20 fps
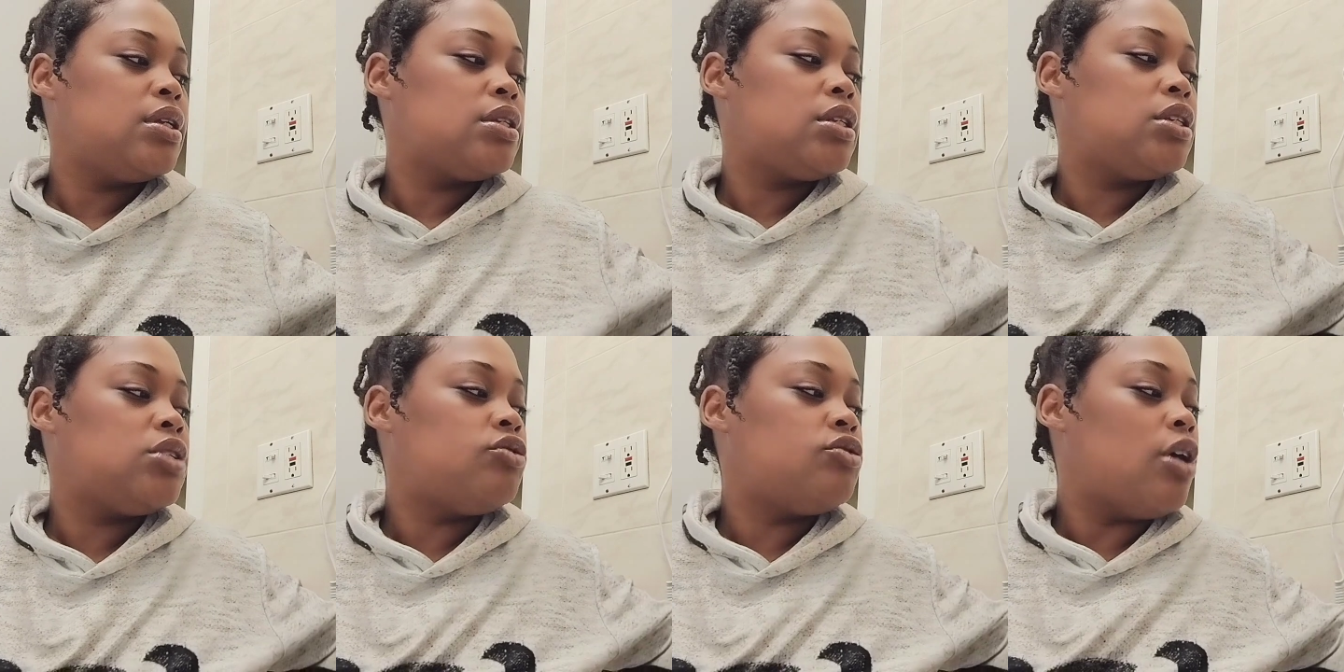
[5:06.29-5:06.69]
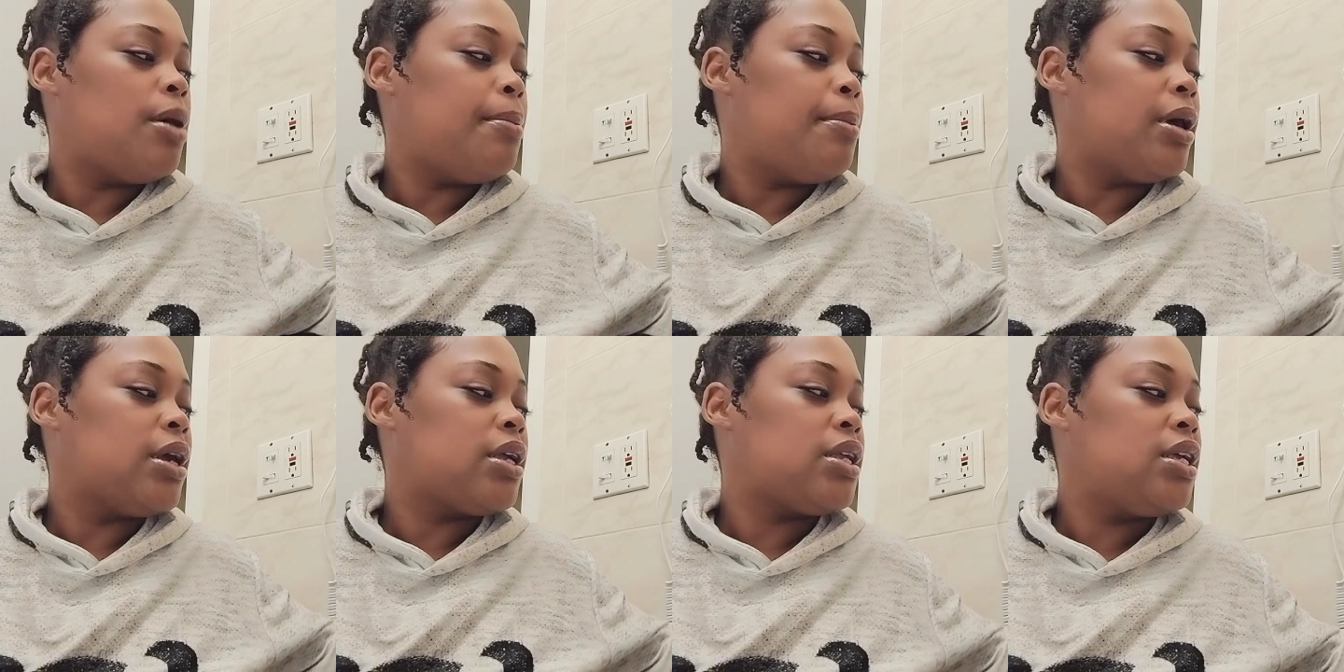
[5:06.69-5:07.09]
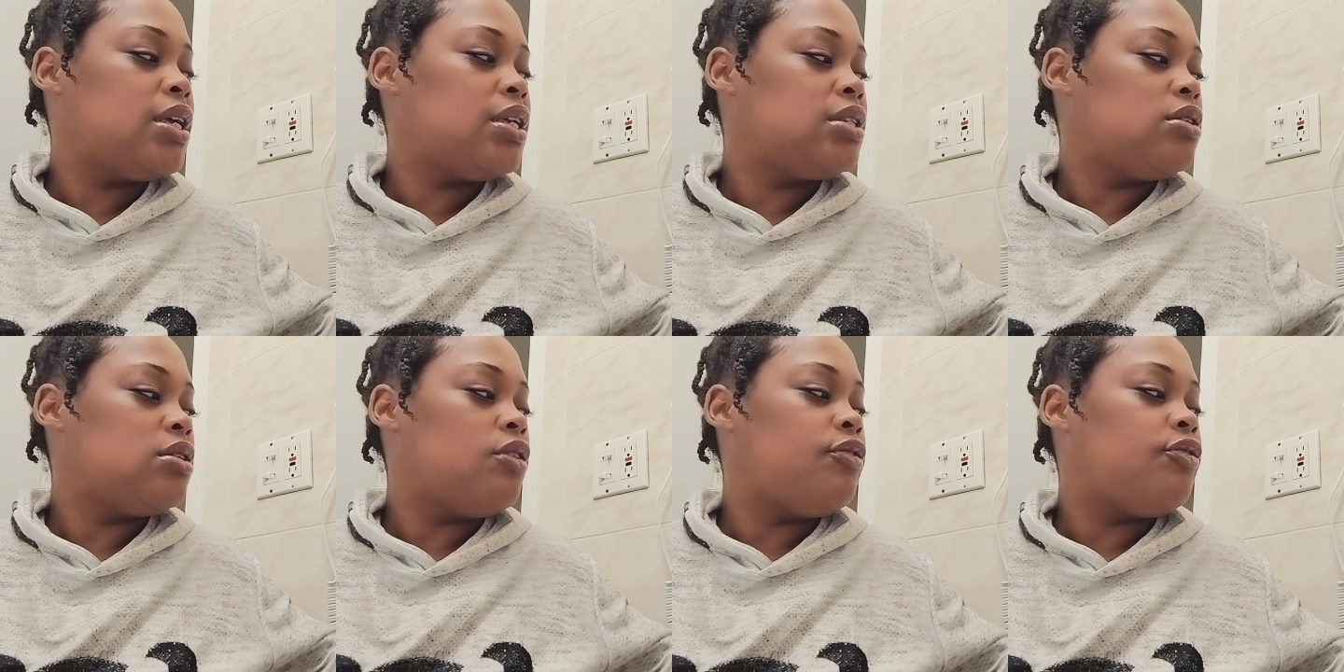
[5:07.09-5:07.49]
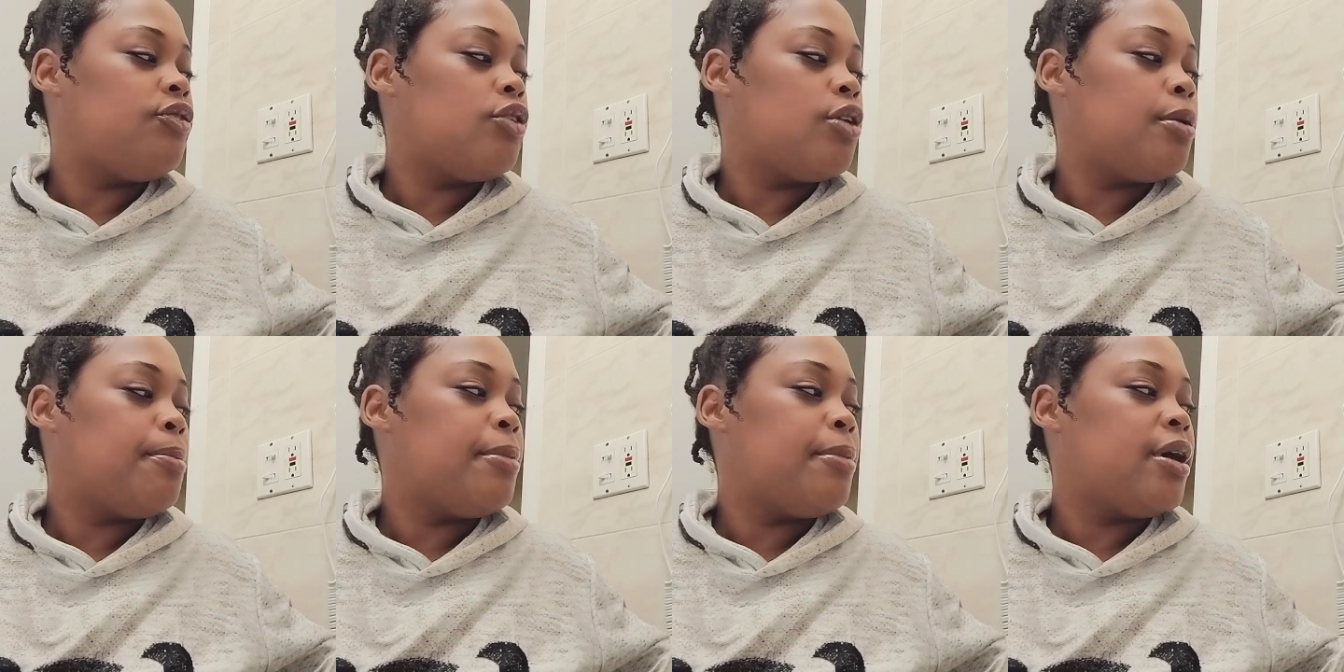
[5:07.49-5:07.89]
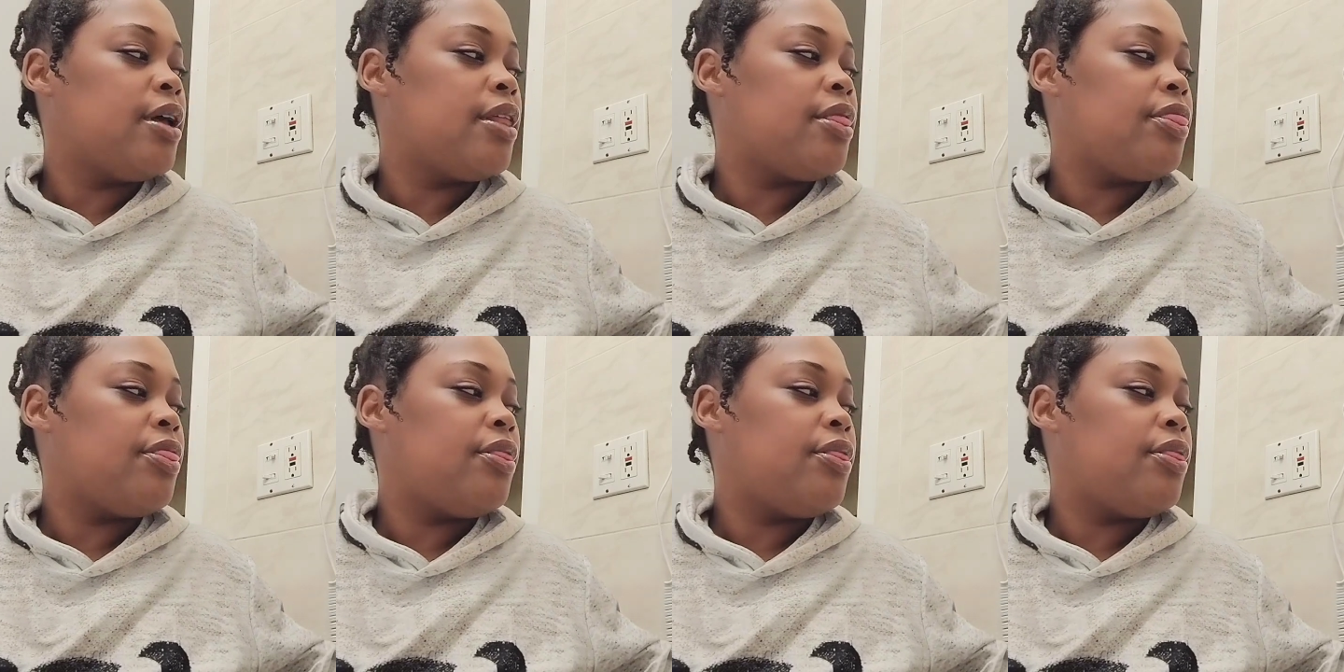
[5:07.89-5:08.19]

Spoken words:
to drop my kids off for a month.